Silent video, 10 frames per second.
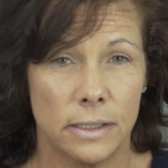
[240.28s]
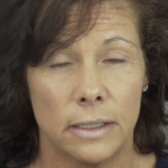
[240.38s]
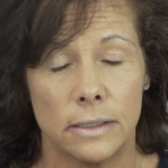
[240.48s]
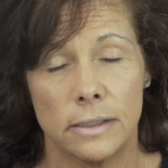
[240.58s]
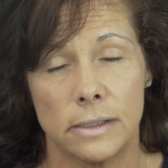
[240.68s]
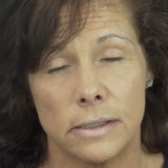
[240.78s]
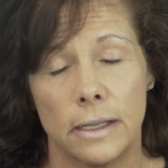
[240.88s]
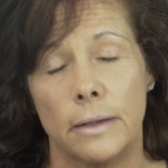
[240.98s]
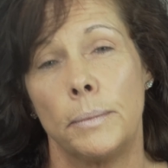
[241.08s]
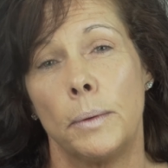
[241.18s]
said, this has
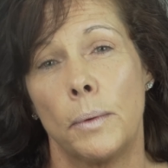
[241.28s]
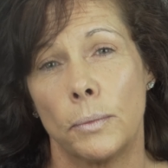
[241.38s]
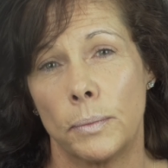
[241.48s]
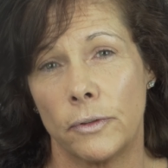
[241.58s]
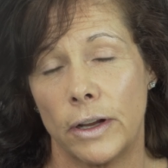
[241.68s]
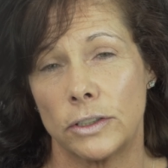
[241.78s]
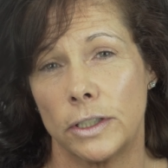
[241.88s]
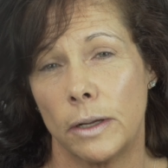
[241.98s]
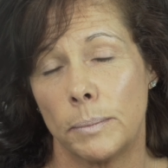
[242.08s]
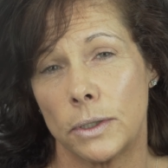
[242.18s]
hit me both
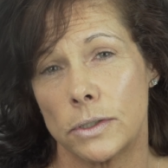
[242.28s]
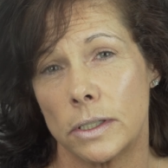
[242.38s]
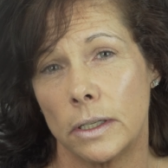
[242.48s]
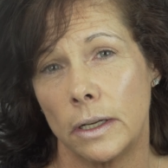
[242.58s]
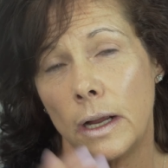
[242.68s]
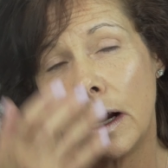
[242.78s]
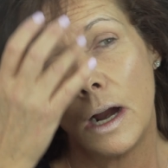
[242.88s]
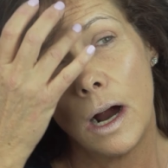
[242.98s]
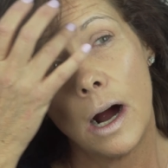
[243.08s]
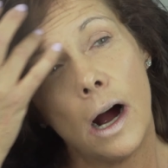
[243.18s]
professionally and personally.
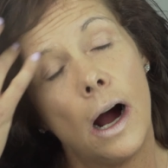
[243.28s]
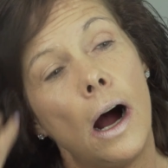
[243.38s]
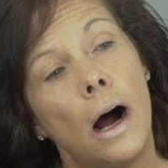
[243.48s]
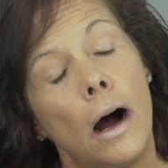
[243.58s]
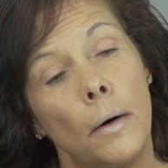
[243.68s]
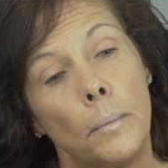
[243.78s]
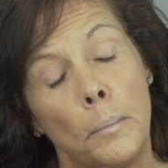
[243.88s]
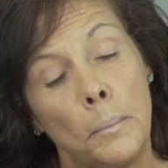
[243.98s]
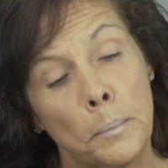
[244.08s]
I